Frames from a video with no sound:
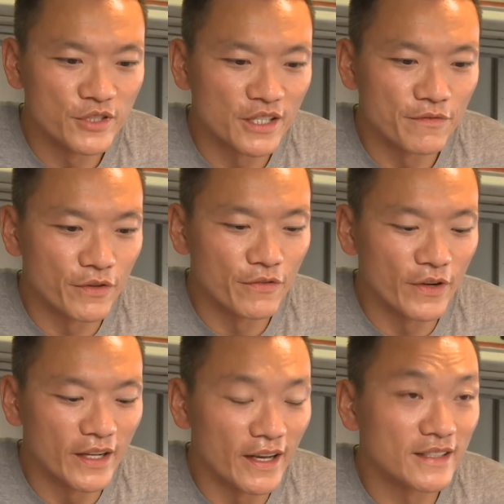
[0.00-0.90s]
just feel
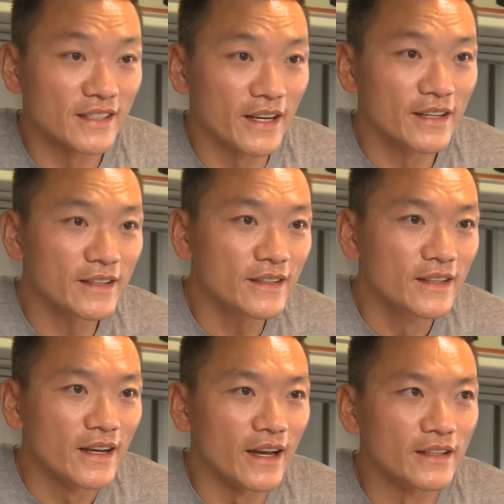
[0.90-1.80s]
really exciting,
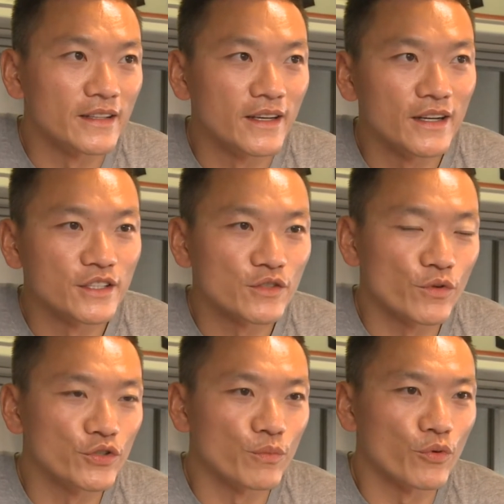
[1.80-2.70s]
and then I just
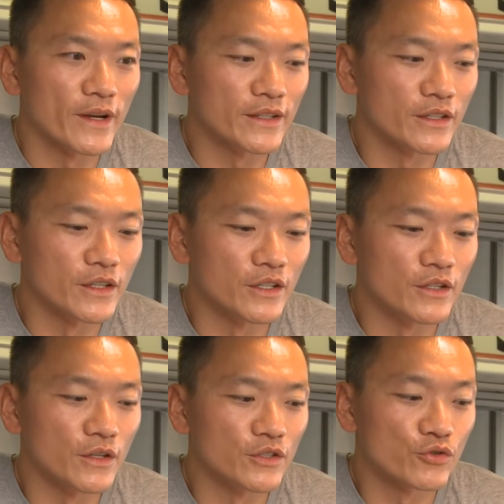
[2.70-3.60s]
want to bring
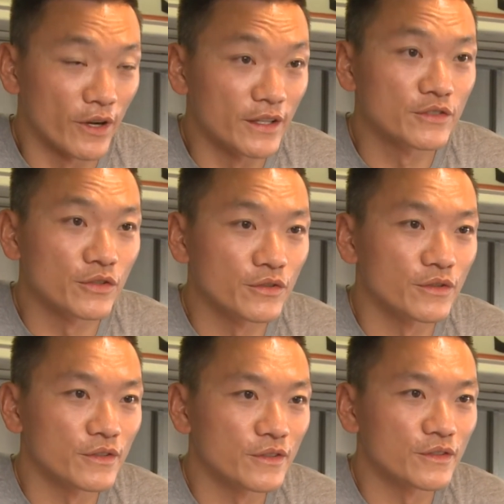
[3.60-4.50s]
the
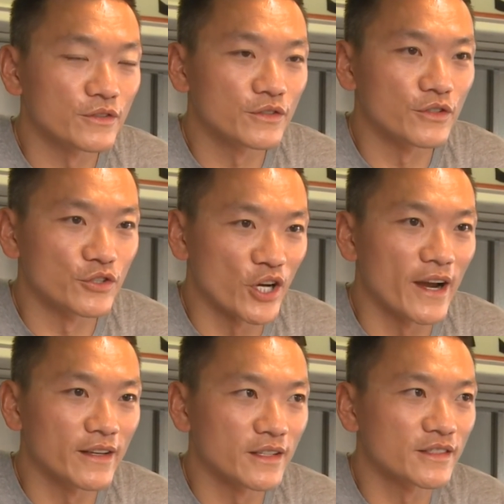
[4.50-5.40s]
traditional, the
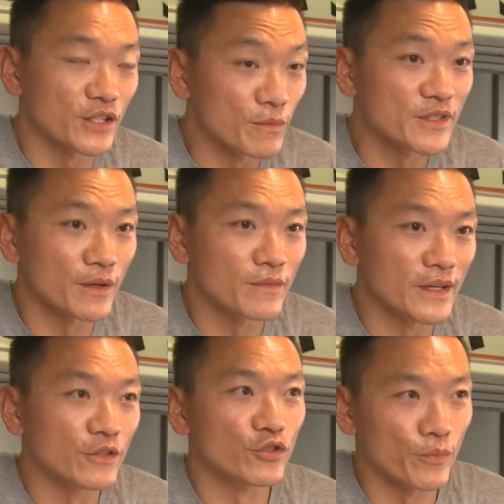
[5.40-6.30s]
Chinese dim sum
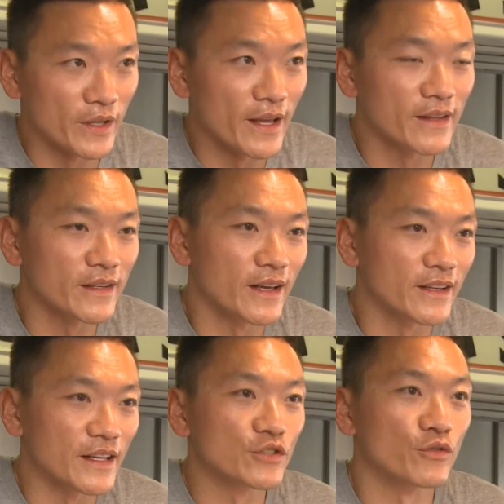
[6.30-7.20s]
into the PNE and
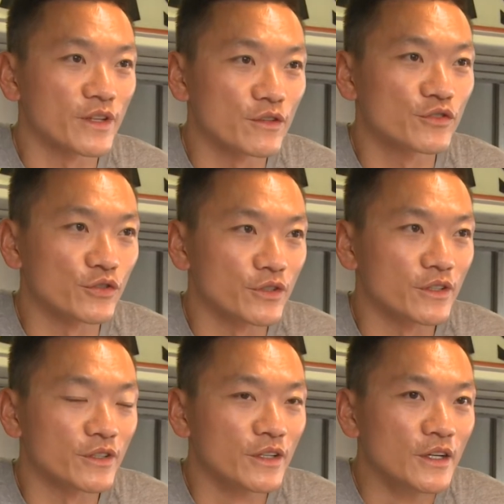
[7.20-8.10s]
introduce to
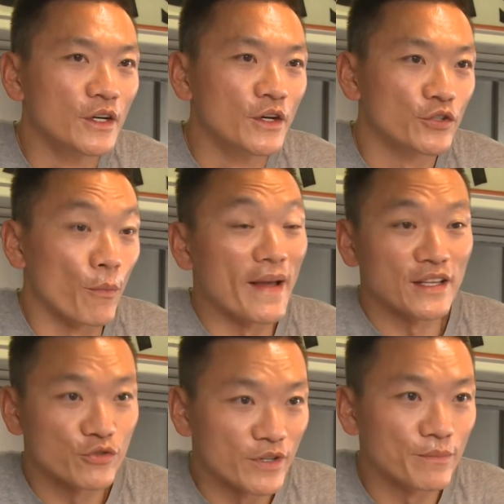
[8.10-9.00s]
the
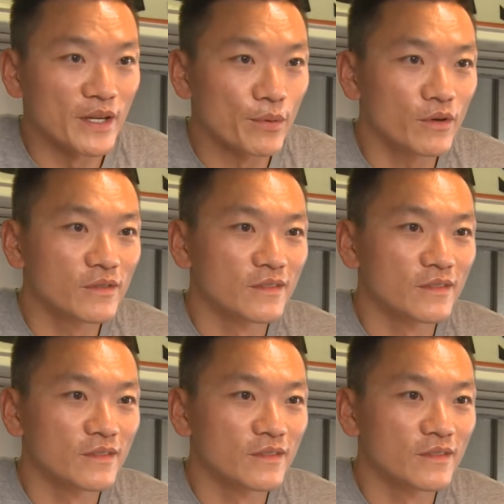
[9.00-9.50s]
mainstream people.